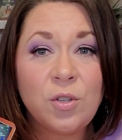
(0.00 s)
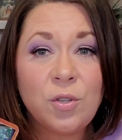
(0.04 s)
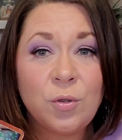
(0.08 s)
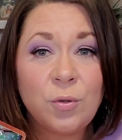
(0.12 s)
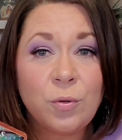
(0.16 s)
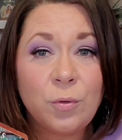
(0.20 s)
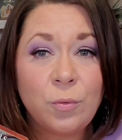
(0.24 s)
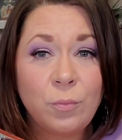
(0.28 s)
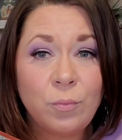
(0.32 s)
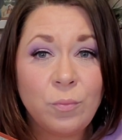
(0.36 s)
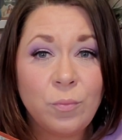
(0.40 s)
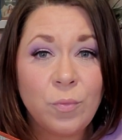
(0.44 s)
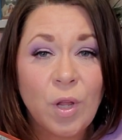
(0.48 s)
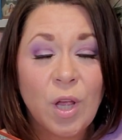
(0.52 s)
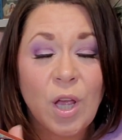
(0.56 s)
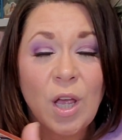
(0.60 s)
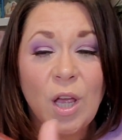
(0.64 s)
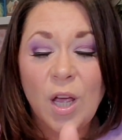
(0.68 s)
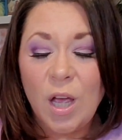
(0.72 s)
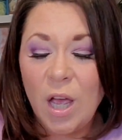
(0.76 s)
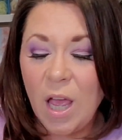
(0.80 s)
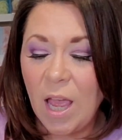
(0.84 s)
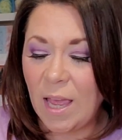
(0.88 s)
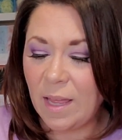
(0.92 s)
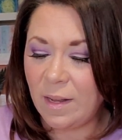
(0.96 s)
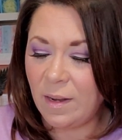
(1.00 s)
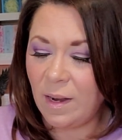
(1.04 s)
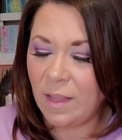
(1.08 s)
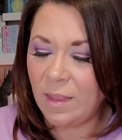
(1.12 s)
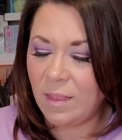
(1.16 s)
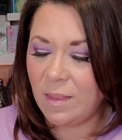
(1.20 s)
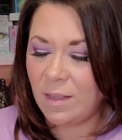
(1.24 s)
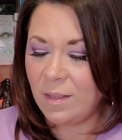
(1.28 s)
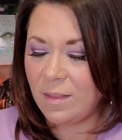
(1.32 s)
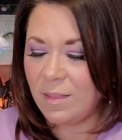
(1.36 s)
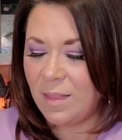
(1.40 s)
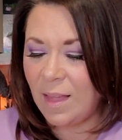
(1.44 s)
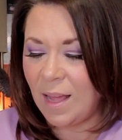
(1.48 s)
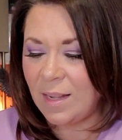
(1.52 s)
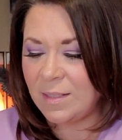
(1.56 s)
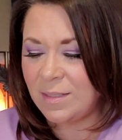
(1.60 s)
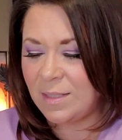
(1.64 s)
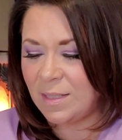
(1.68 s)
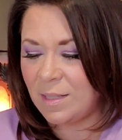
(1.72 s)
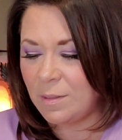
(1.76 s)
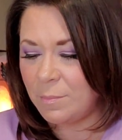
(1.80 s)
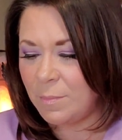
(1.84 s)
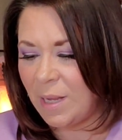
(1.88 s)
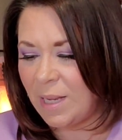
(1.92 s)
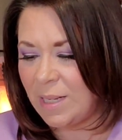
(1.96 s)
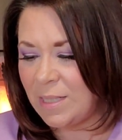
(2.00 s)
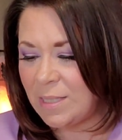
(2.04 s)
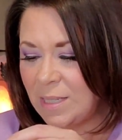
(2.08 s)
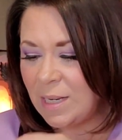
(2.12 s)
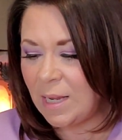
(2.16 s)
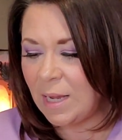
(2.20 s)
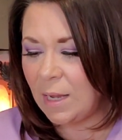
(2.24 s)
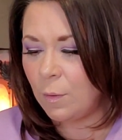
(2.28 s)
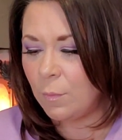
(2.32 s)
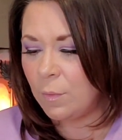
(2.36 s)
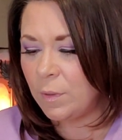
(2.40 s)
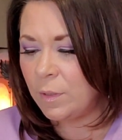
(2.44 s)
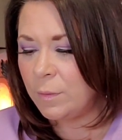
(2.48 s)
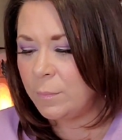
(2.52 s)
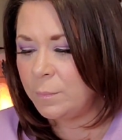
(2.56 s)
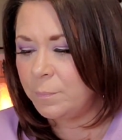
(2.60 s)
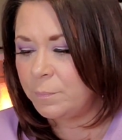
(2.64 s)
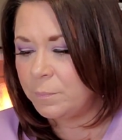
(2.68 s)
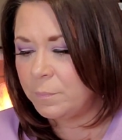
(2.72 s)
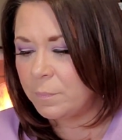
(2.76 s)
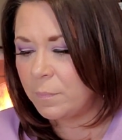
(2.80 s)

two. And I think that's the main Tower.